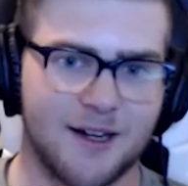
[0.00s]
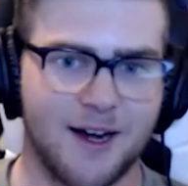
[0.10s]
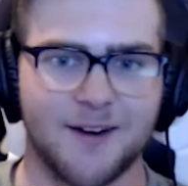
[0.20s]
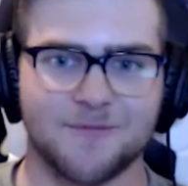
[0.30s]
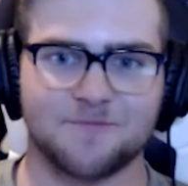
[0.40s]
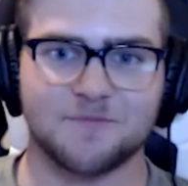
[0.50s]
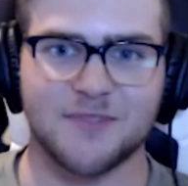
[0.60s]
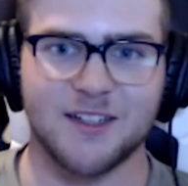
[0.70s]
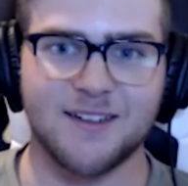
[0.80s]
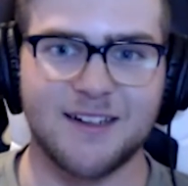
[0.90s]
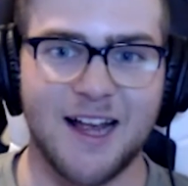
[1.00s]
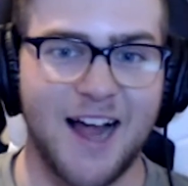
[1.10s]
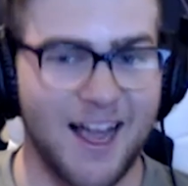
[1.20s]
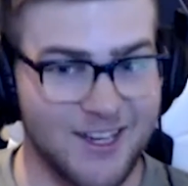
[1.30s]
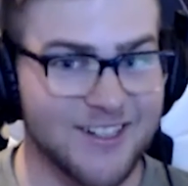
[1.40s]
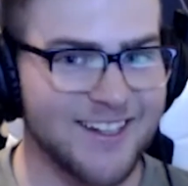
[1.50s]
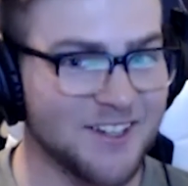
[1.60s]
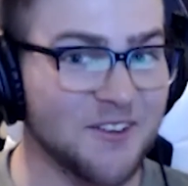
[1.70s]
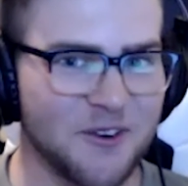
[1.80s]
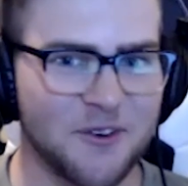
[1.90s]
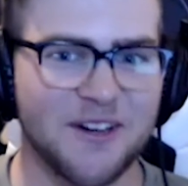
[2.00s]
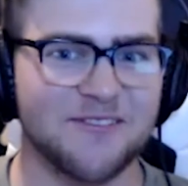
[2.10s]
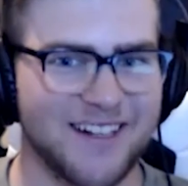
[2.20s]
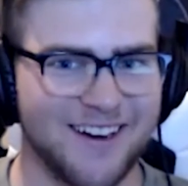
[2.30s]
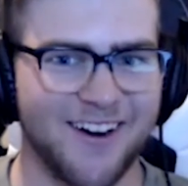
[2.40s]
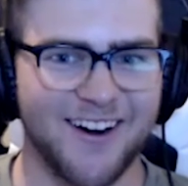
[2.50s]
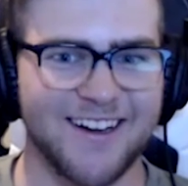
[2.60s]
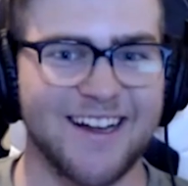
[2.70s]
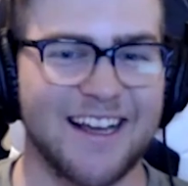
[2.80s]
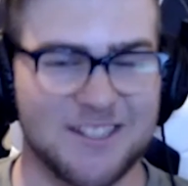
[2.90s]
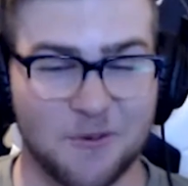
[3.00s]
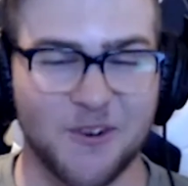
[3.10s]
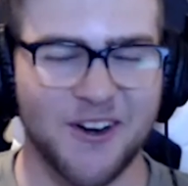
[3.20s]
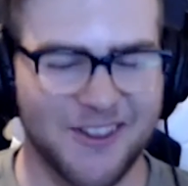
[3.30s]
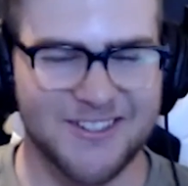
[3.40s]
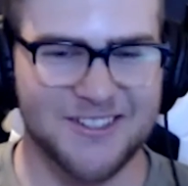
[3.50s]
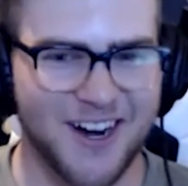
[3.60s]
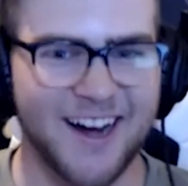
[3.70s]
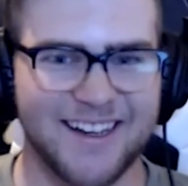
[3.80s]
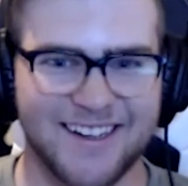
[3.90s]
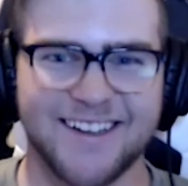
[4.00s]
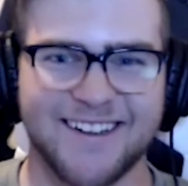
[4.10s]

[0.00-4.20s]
um I can get your agreement on it's worth trying.